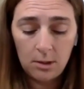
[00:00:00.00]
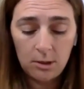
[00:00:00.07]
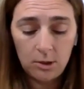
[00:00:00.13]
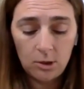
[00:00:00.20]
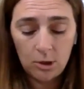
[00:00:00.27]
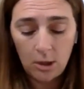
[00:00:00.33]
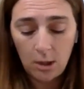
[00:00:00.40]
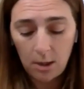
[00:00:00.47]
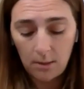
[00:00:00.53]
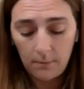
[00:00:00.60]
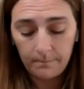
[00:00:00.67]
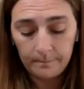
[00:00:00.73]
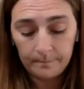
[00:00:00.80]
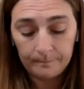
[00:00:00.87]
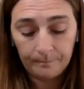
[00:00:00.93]
Good
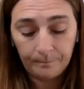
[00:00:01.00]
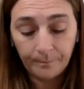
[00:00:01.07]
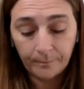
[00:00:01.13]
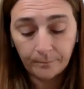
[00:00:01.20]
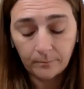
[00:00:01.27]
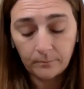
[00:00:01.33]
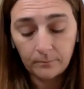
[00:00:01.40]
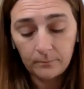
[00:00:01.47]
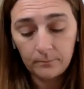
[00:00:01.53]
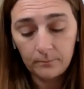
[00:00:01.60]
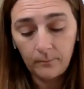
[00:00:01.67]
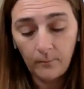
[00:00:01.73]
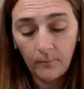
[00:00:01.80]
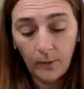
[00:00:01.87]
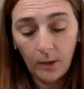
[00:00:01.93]
job.
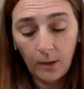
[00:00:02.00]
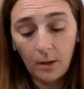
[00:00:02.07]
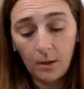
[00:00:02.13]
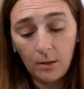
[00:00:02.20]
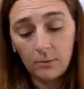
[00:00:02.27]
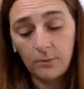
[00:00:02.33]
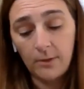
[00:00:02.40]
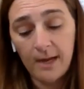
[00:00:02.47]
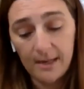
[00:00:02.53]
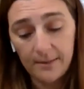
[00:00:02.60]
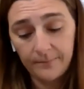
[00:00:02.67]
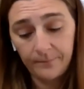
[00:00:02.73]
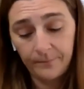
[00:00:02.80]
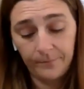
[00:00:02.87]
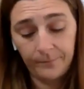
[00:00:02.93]
All right.